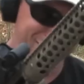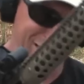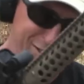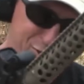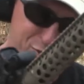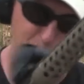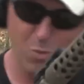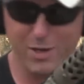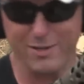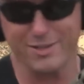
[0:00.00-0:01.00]
that uh, dudes are
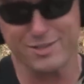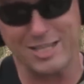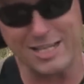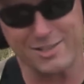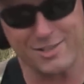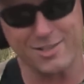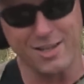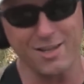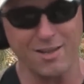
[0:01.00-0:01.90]
working these days,